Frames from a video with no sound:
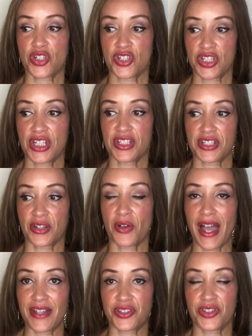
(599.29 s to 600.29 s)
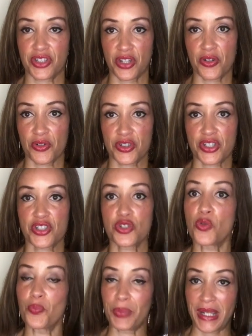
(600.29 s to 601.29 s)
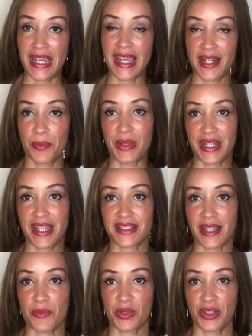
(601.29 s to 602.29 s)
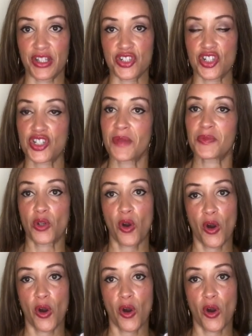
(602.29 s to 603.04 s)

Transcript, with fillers: she still has the urges to be in a BDSM relationship. So